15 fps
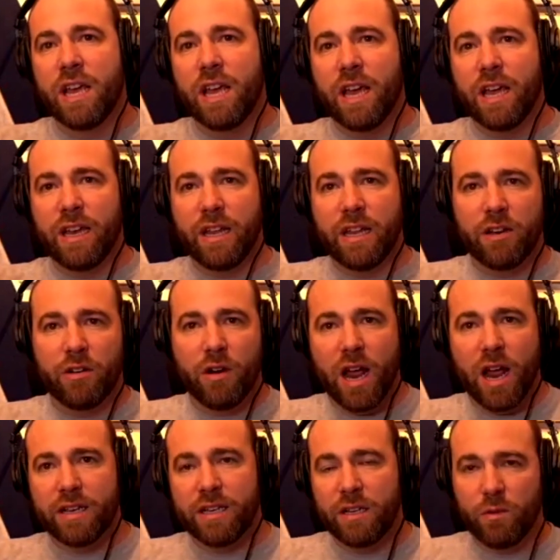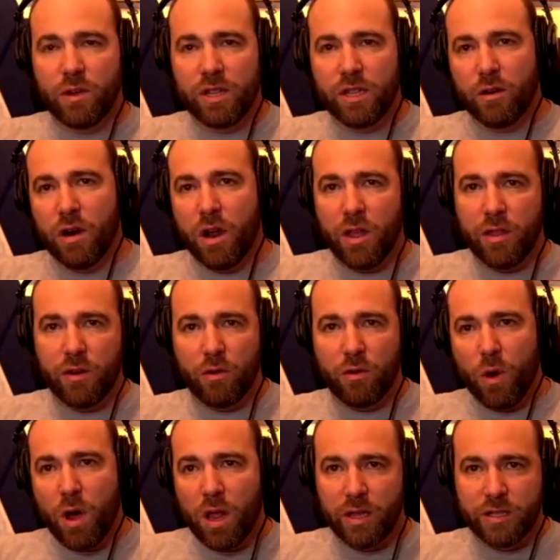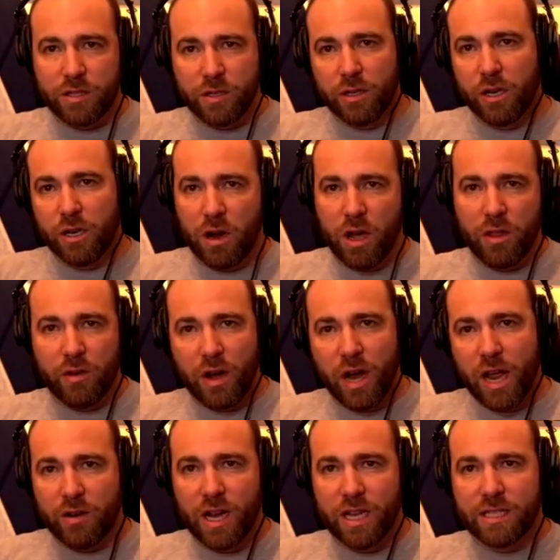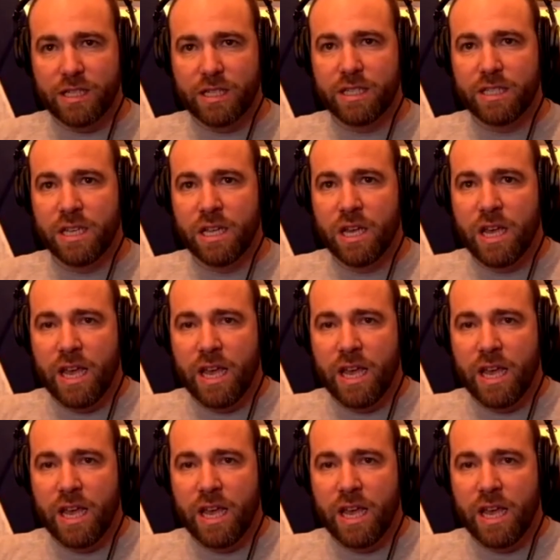and interacting with your other wallets or your other addresses,